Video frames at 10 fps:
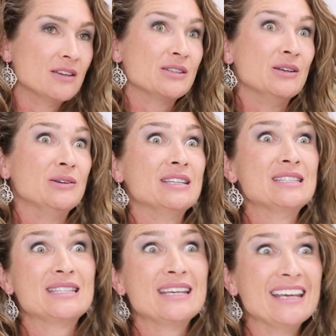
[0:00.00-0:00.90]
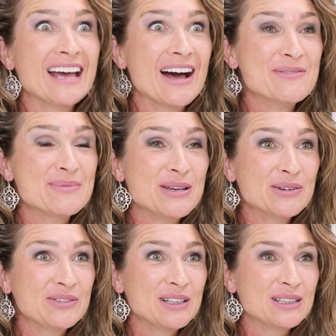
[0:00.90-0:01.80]
So you can see how
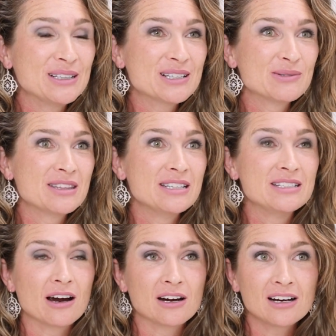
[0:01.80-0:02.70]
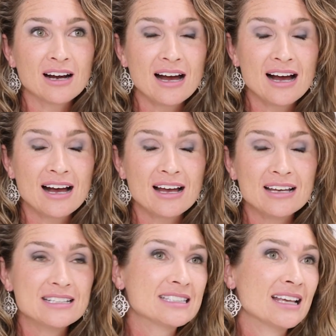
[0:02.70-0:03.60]
beautiful it looks with the darker
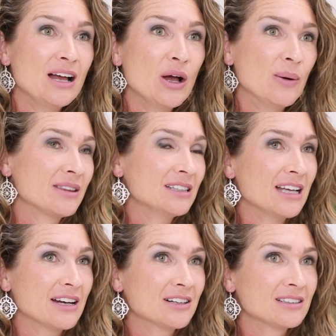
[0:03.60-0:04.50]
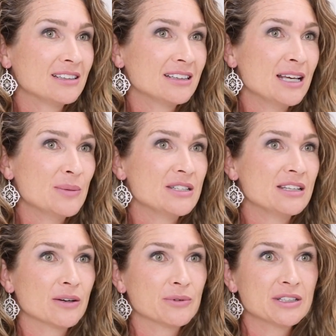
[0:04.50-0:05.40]
eyes, the lighter lips,
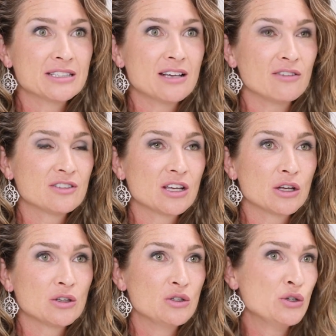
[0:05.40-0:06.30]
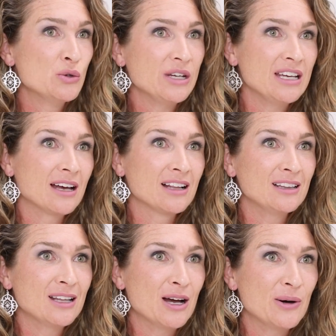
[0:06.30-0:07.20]
and that real soft dewy
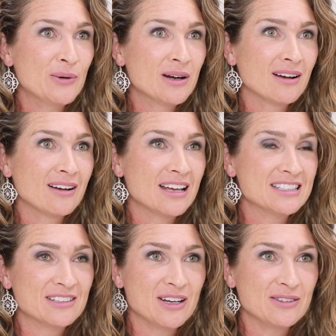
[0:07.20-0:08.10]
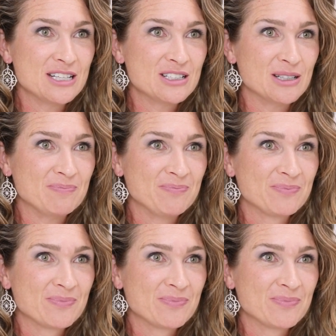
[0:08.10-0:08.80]
glow as the foundation.